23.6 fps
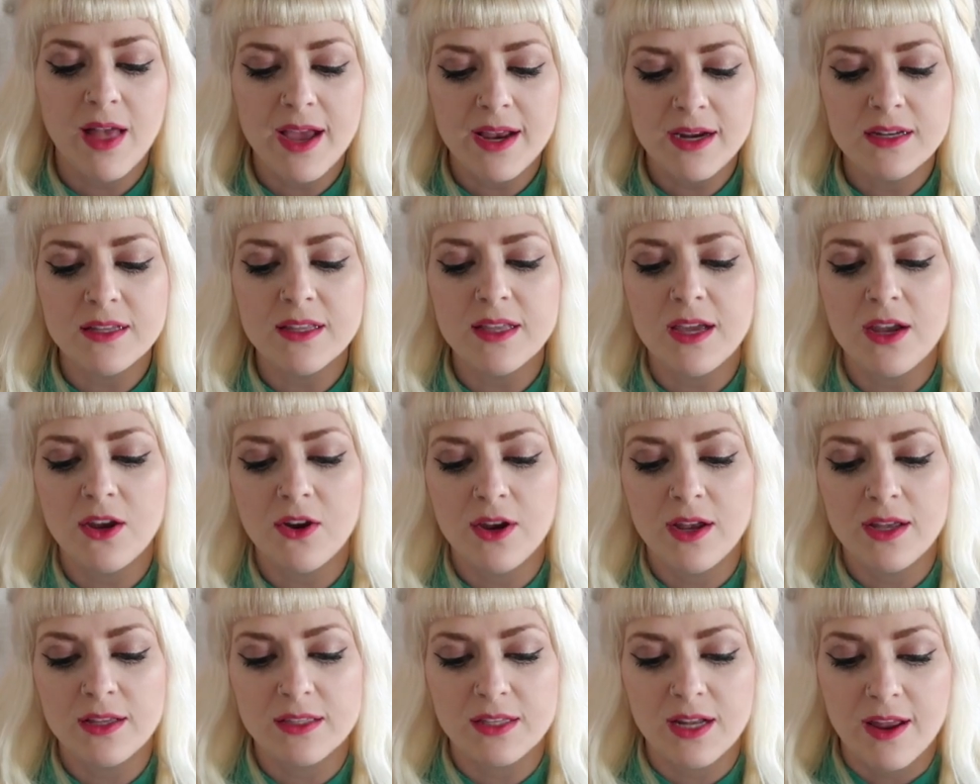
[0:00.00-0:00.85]
liked the
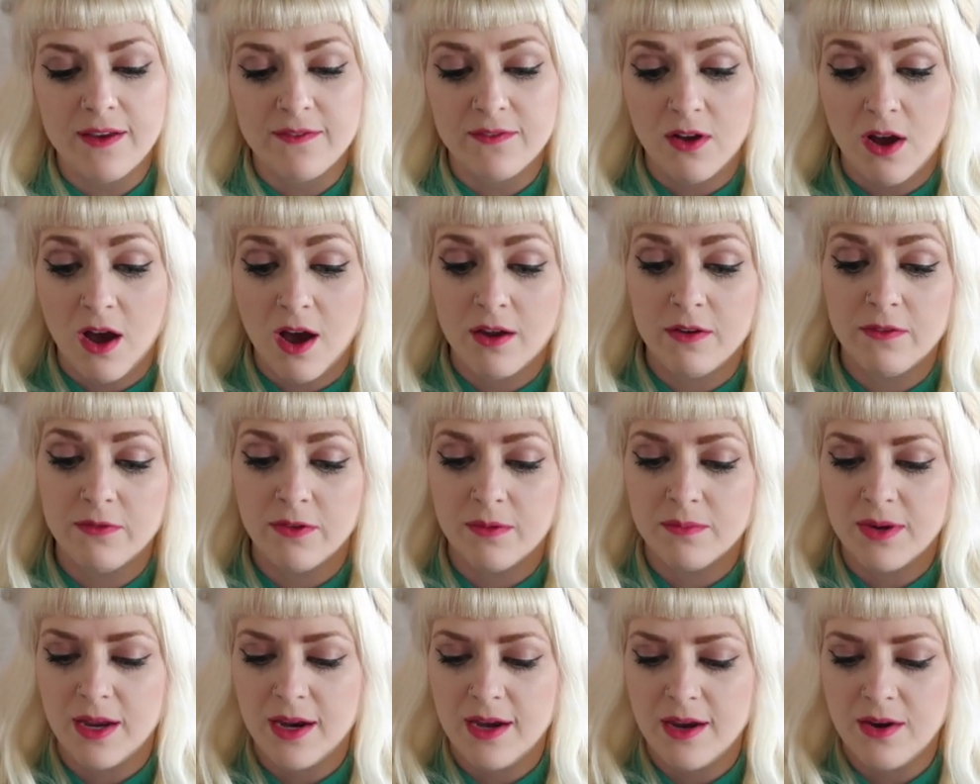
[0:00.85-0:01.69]
earrings that I've gotten
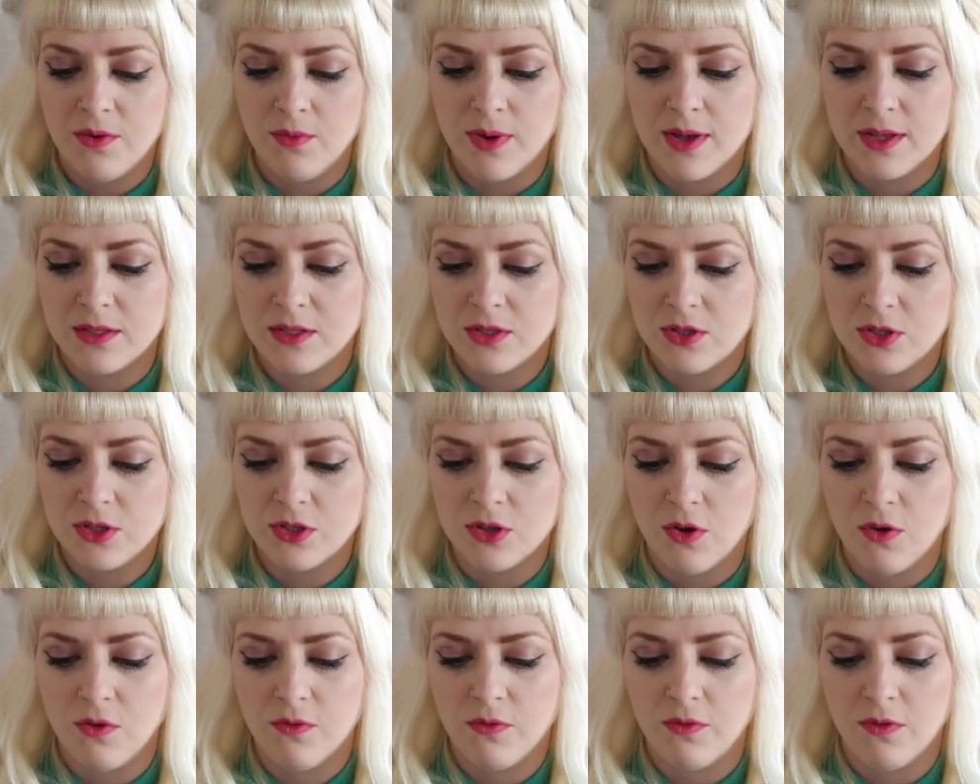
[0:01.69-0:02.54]
from Nadine West
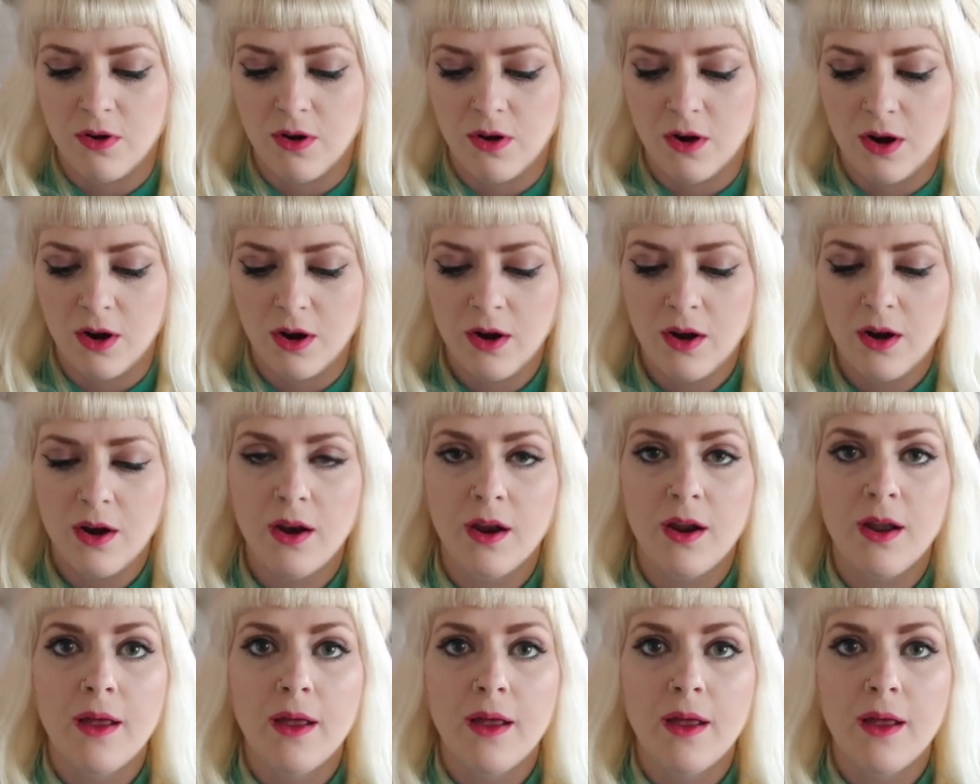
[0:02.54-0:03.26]
so far,